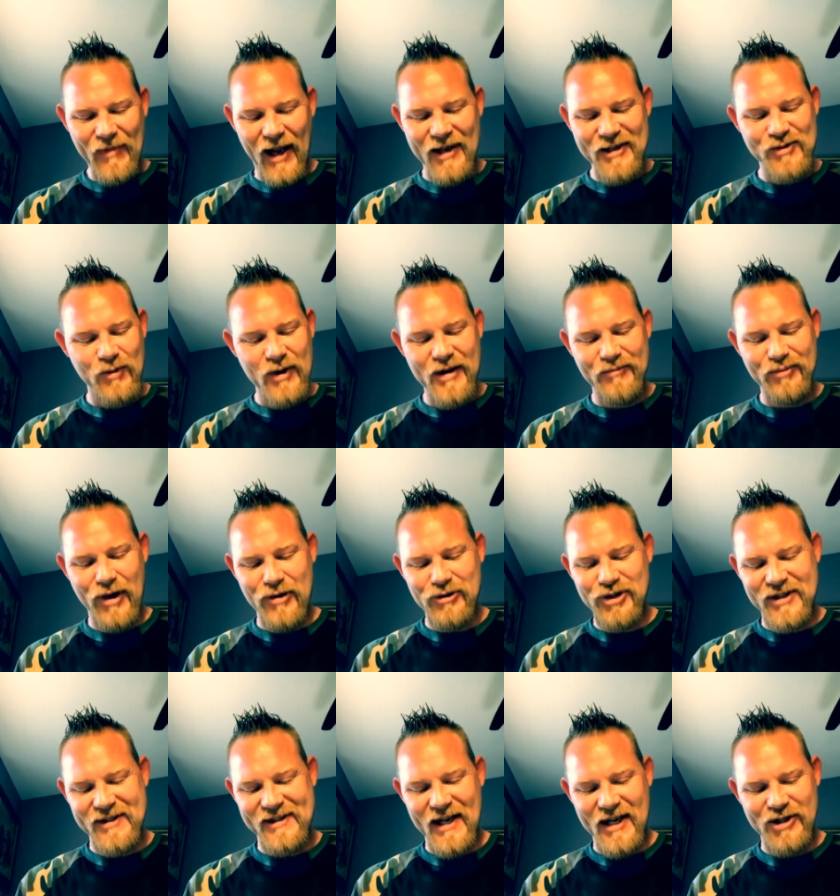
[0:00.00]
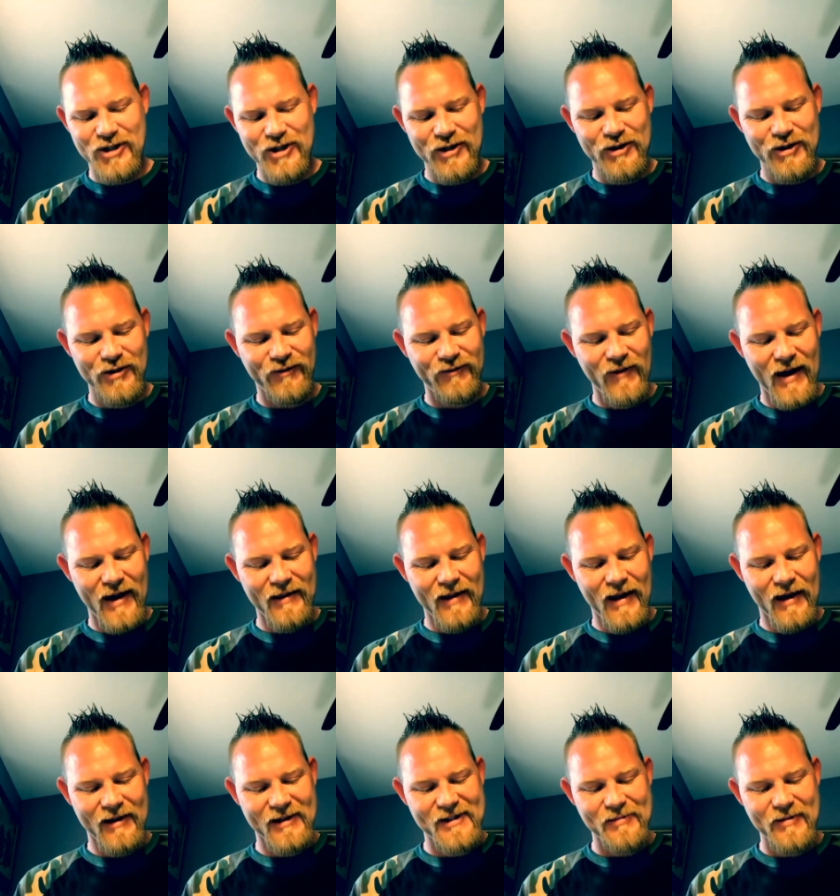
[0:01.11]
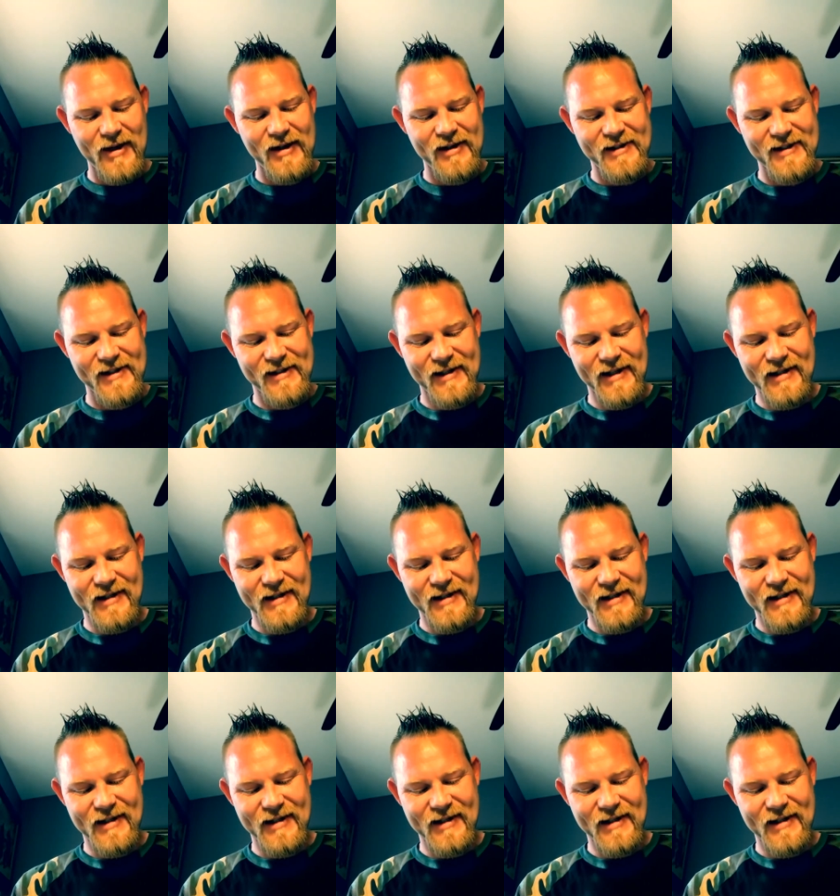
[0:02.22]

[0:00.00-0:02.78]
As we approach Ascension, you'll find that experiences